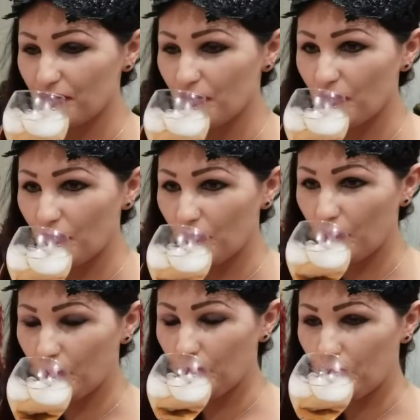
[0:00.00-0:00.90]

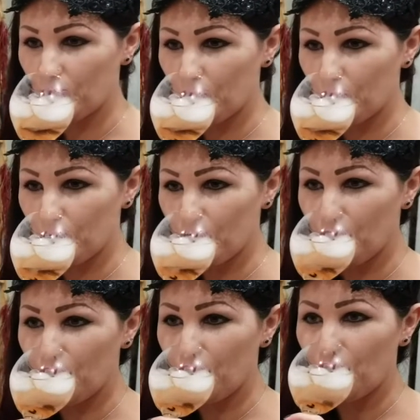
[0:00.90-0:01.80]

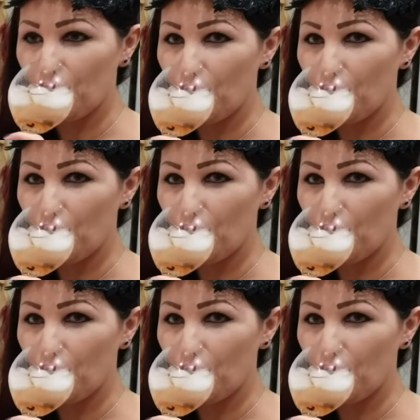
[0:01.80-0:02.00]
Nothing is said.